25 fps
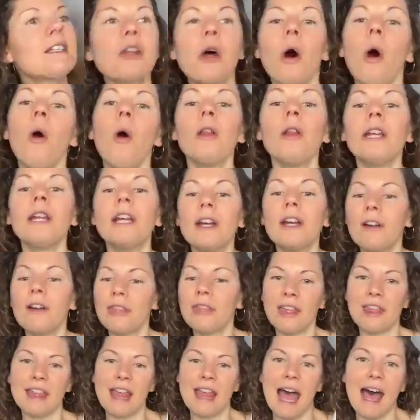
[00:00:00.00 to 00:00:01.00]
holier
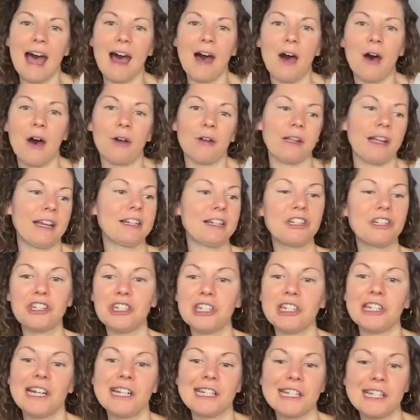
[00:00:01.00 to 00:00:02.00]
than thou. Like
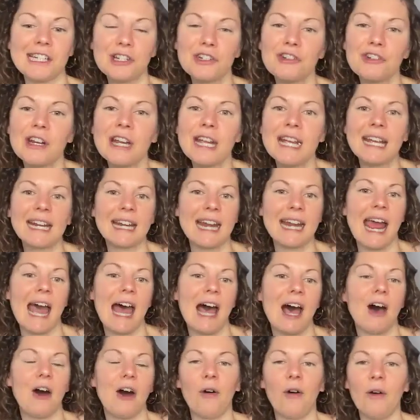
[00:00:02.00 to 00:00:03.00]
she doesn't drink
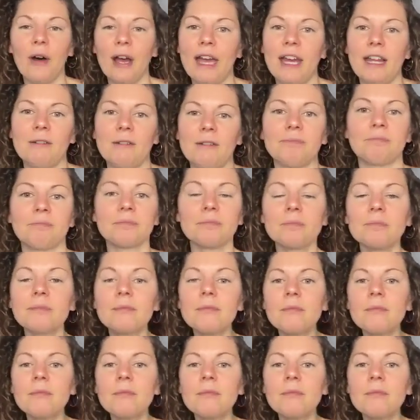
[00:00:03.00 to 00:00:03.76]
now." And